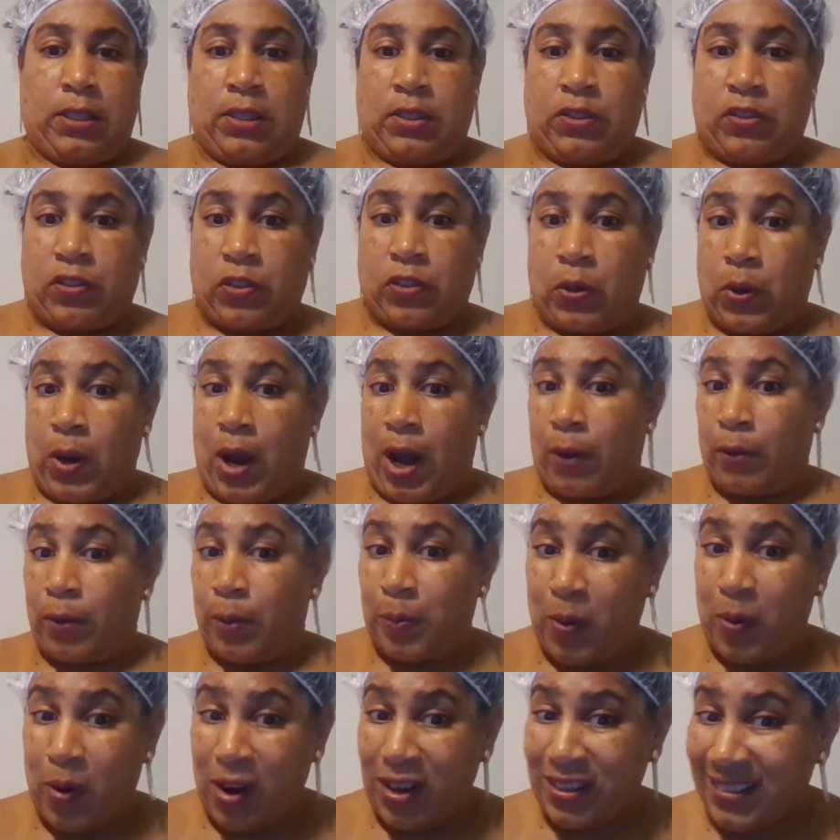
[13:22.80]
So I will
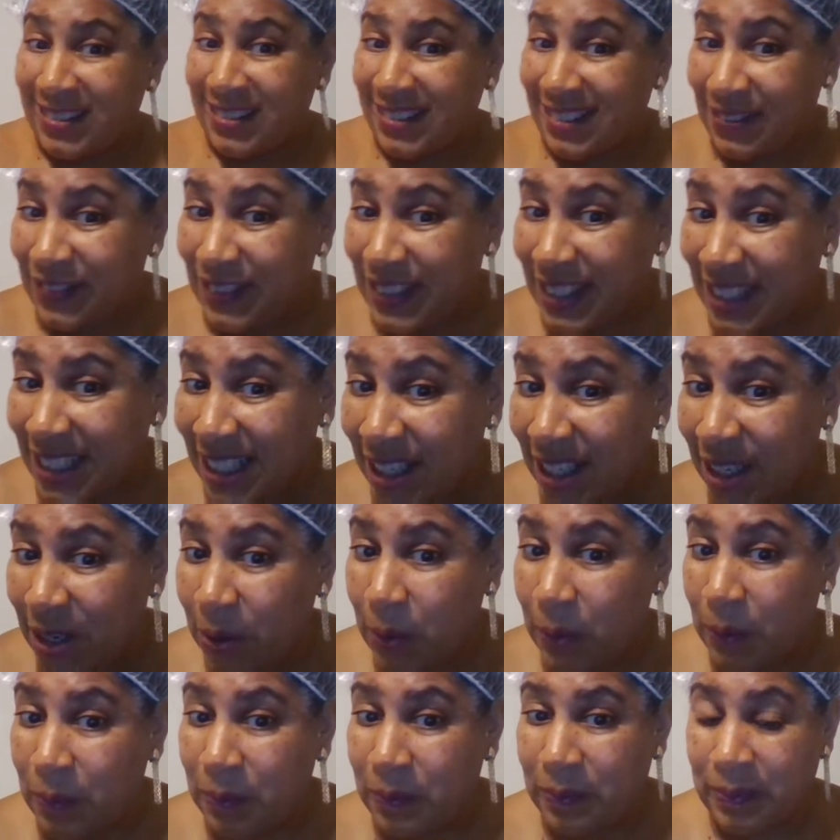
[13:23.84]
pause the
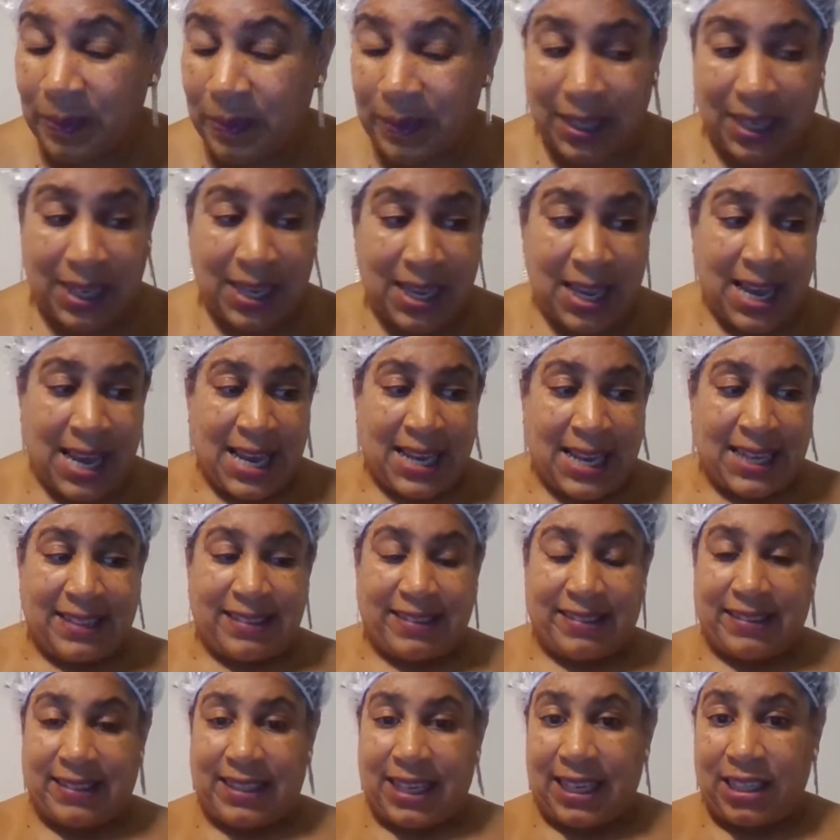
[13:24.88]
video,
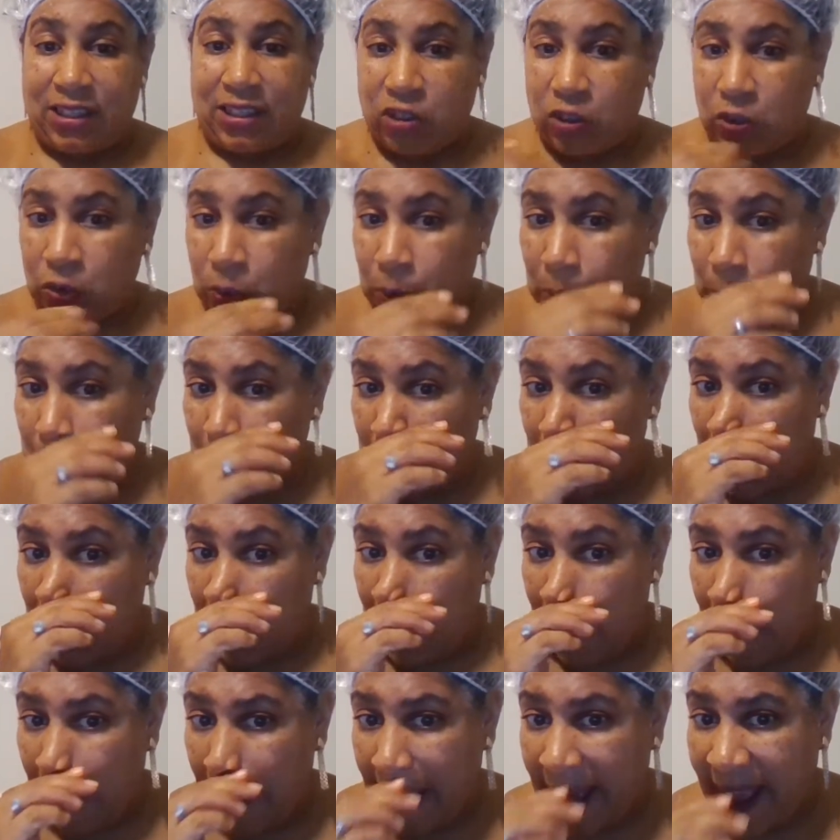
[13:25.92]
stay tuned,
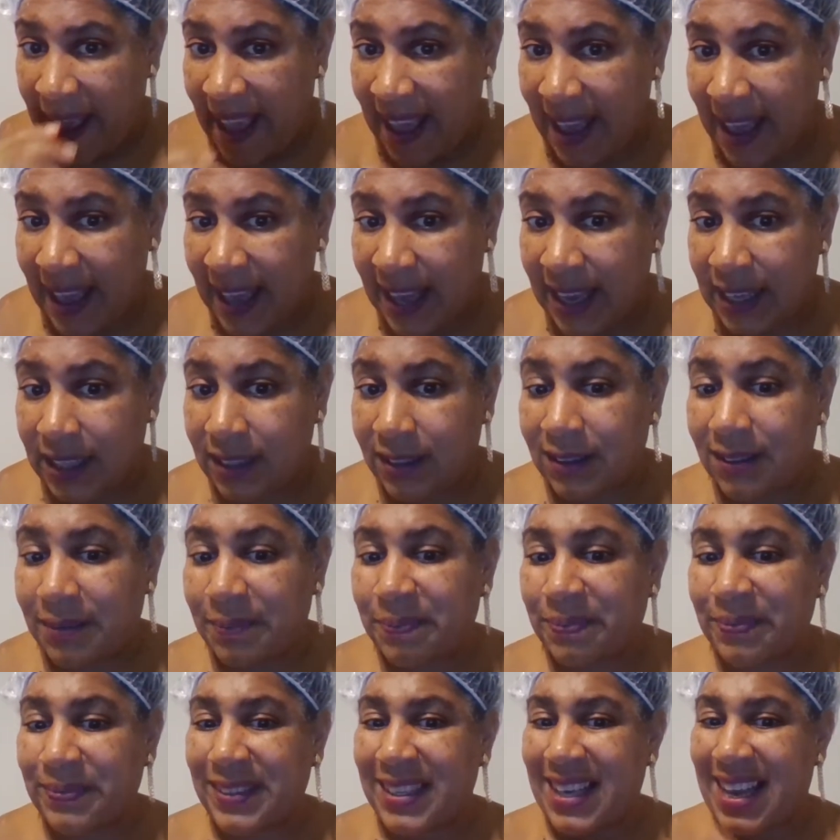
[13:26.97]
and
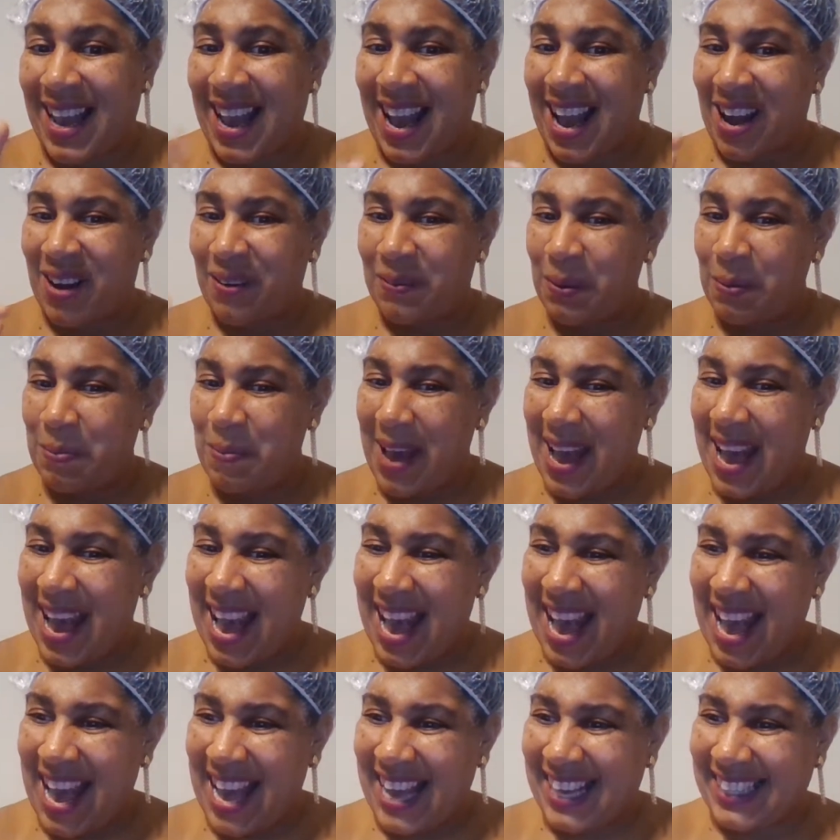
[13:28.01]
I'll be
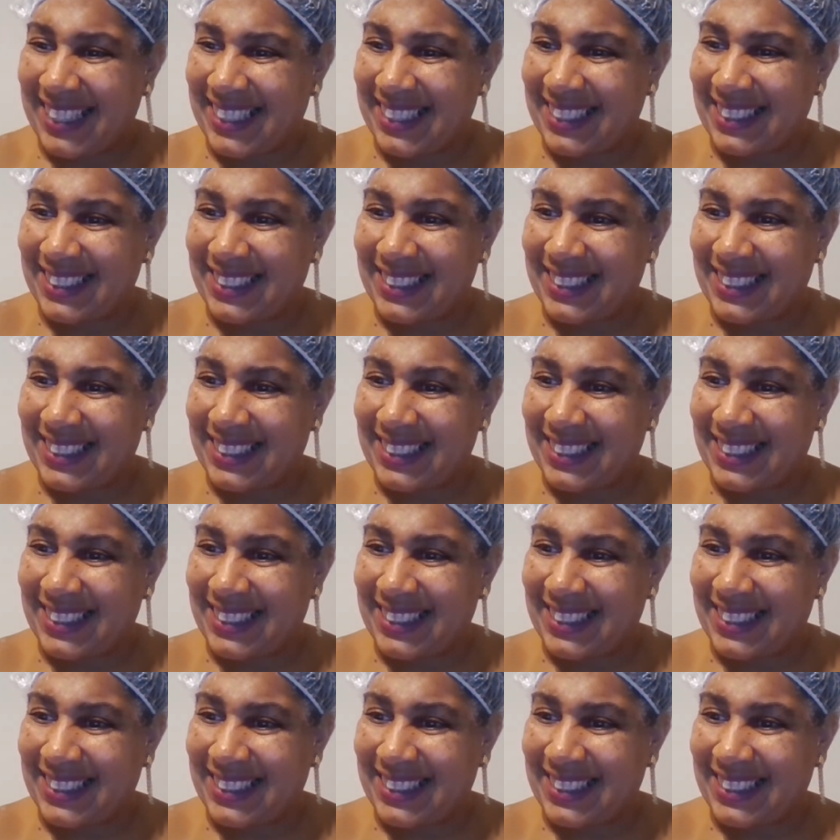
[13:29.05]
back.